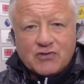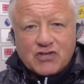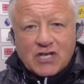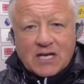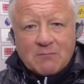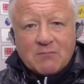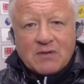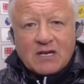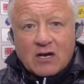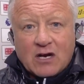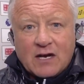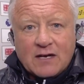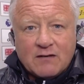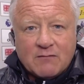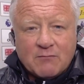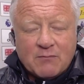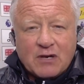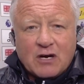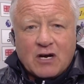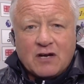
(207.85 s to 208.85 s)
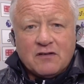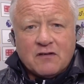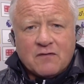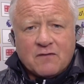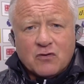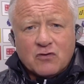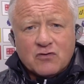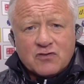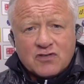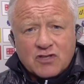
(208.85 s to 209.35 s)
shape behind behind
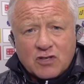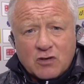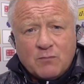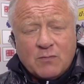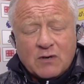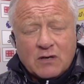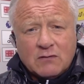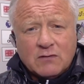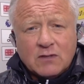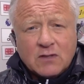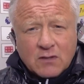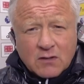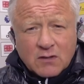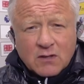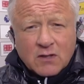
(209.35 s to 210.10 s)
the front two, but